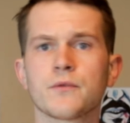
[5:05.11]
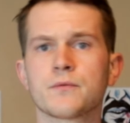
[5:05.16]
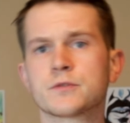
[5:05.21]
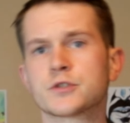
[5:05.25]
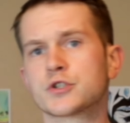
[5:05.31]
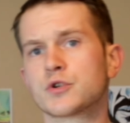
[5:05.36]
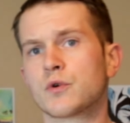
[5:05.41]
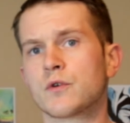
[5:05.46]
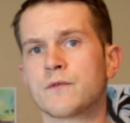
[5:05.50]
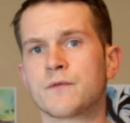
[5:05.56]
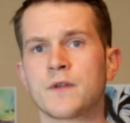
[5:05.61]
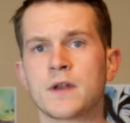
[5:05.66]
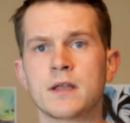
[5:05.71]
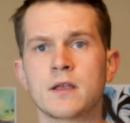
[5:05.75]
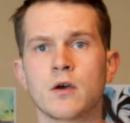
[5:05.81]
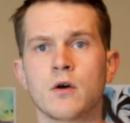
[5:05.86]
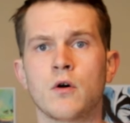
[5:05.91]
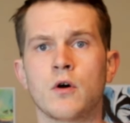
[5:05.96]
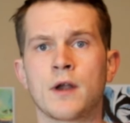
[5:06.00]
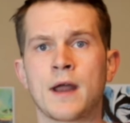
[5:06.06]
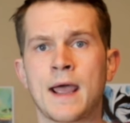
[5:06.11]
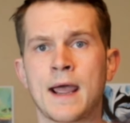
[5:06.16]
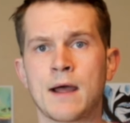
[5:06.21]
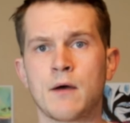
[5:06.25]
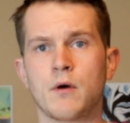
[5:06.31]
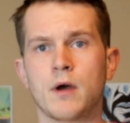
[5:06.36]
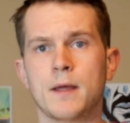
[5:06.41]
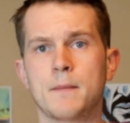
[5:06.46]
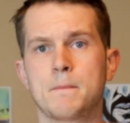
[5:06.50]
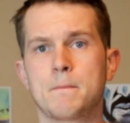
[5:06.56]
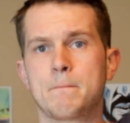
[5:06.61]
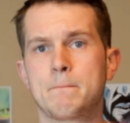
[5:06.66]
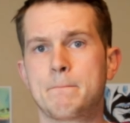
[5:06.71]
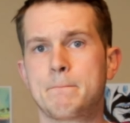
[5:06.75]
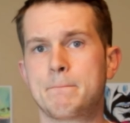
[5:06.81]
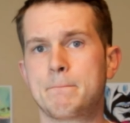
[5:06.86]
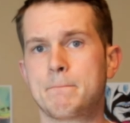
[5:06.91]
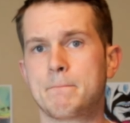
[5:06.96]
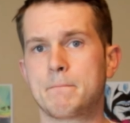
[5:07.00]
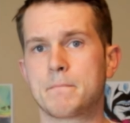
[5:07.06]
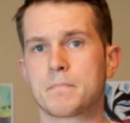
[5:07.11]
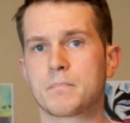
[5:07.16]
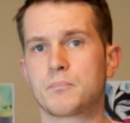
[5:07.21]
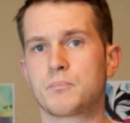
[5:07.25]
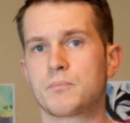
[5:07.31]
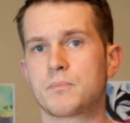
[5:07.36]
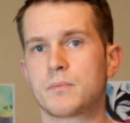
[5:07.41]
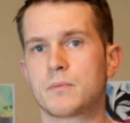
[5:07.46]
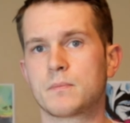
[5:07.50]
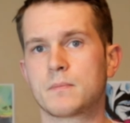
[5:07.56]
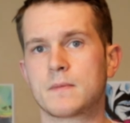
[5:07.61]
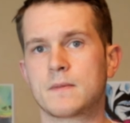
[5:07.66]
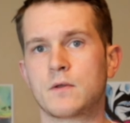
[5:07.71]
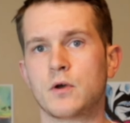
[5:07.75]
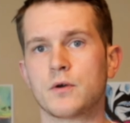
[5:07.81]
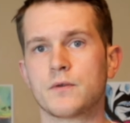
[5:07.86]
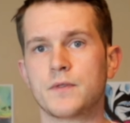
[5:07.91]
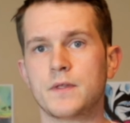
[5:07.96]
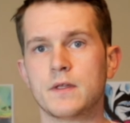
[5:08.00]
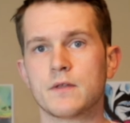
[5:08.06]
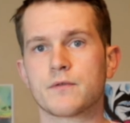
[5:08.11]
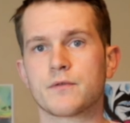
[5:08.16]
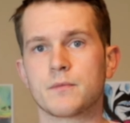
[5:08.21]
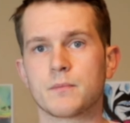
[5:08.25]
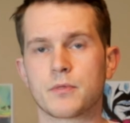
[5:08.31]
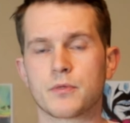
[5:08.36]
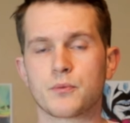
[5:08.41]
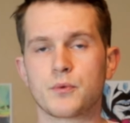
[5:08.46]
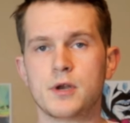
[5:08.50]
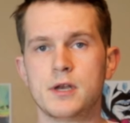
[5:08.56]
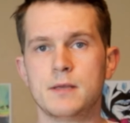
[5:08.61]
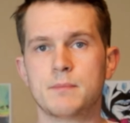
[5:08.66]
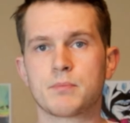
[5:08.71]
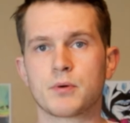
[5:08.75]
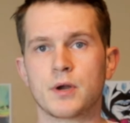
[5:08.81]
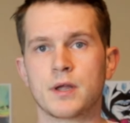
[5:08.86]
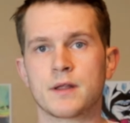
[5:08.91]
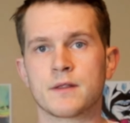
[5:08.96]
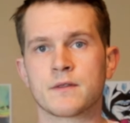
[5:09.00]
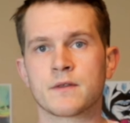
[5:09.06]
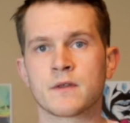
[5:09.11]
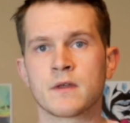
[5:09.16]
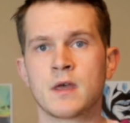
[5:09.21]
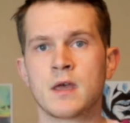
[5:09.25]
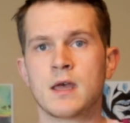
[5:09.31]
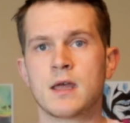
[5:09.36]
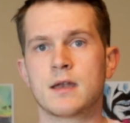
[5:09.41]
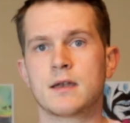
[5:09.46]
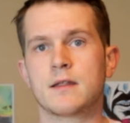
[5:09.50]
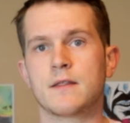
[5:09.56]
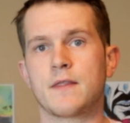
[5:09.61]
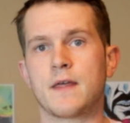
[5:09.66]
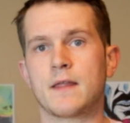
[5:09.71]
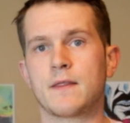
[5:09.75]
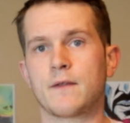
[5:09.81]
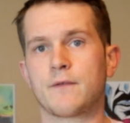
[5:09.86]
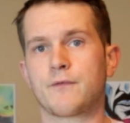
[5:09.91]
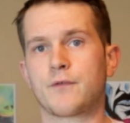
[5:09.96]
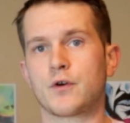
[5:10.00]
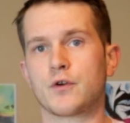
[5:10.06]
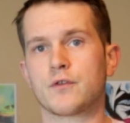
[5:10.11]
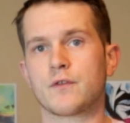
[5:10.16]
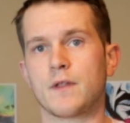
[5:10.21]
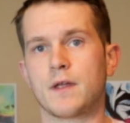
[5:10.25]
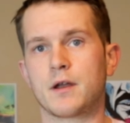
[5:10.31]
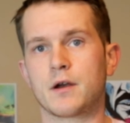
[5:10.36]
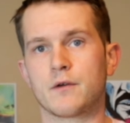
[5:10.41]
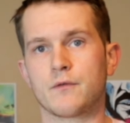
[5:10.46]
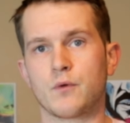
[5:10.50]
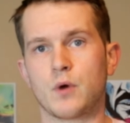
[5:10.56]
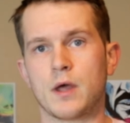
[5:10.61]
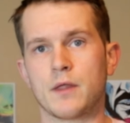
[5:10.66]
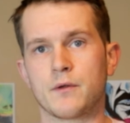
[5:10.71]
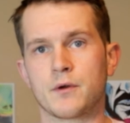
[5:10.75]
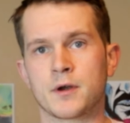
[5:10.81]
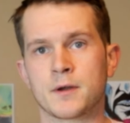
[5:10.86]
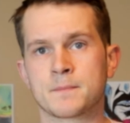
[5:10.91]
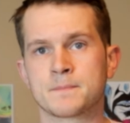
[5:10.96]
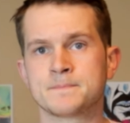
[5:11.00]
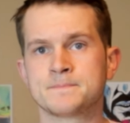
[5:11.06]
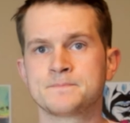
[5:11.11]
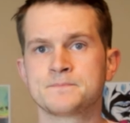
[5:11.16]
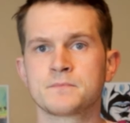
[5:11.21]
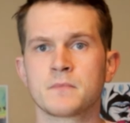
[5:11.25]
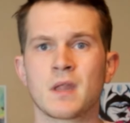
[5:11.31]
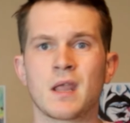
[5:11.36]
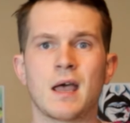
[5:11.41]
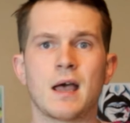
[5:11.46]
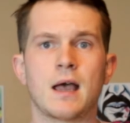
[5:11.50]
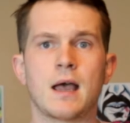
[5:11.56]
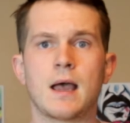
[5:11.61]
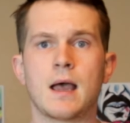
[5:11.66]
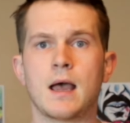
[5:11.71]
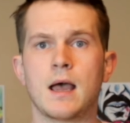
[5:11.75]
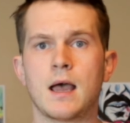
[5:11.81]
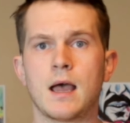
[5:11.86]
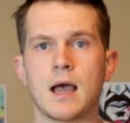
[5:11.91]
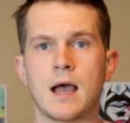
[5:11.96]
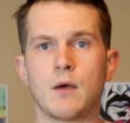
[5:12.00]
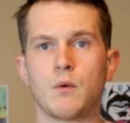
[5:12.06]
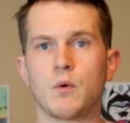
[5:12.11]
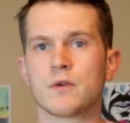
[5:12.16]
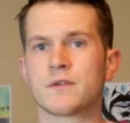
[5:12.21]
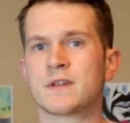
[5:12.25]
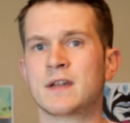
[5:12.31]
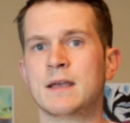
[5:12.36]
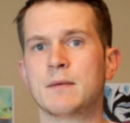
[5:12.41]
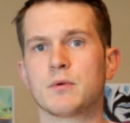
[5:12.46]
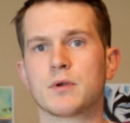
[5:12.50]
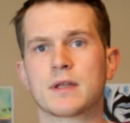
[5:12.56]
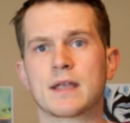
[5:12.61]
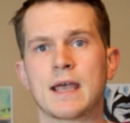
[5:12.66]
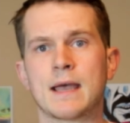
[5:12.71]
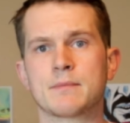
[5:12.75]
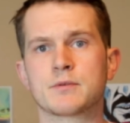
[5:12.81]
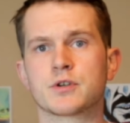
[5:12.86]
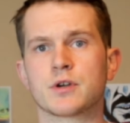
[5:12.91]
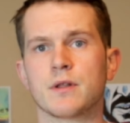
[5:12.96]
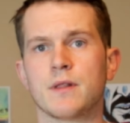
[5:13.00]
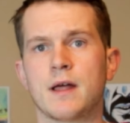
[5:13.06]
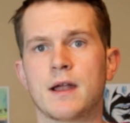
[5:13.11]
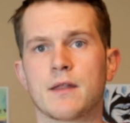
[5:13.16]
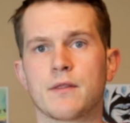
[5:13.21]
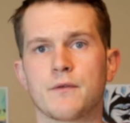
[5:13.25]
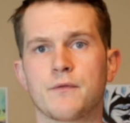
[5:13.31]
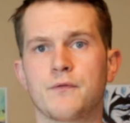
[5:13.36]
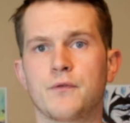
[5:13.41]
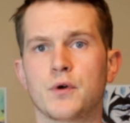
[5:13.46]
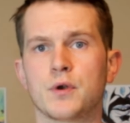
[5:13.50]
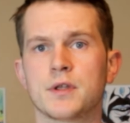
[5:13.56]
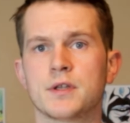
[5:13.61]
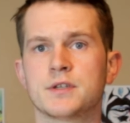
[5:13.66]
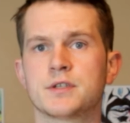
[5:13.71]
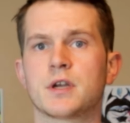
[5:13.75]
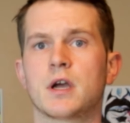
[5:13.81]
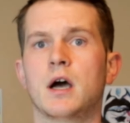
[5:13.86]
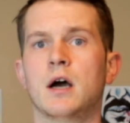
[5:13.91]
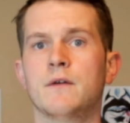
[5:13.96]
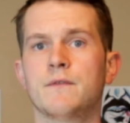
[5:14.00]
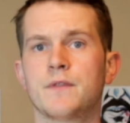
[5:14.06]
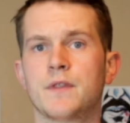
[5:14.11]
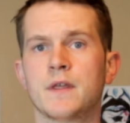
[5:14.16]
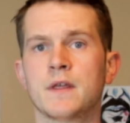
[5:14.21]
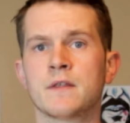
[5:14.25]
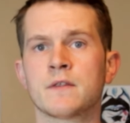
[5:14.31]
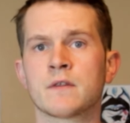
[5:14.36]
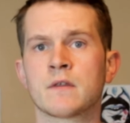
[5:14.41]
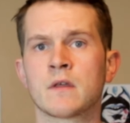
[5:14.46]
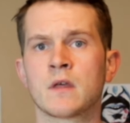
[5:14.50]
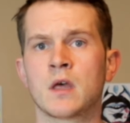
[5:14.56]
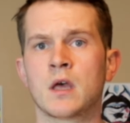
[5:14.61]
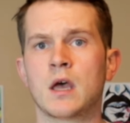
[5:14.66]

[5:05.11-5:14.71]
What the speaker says: short video on how I took these from 3D prints to then the first layer of weathering. I wasn't able to capture a lot of the footage of this